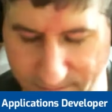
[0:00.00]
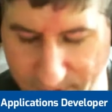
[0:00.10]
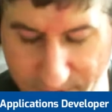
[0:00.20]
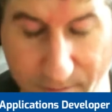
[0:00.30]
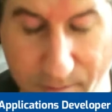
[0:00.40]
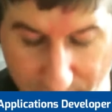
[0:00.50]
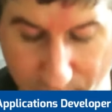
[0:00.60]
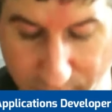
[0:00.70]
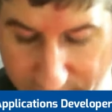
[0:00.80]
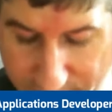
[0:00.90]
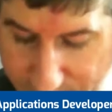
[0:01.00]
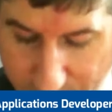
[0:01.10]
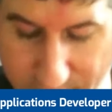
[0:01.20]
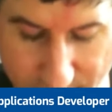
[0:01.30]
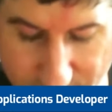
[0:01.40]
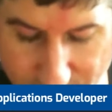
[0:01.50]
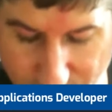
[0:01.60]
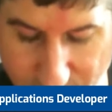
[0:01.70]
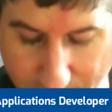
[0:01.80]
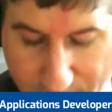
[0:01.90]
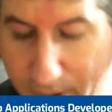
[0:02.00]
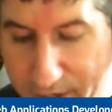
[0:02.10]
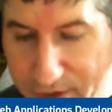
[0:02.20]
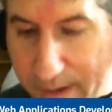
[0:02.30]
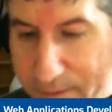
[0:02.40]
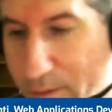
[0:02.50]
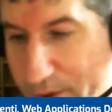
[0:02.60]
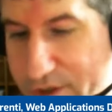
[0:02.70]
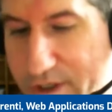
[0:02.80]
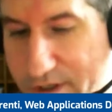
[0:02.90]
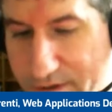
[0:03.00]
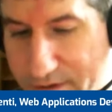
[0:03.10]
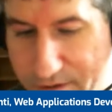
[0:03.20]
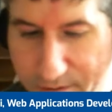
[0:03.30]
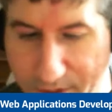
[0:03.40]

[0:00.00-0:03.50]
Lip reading: is a big plus for me. So it makes my job so much easier too,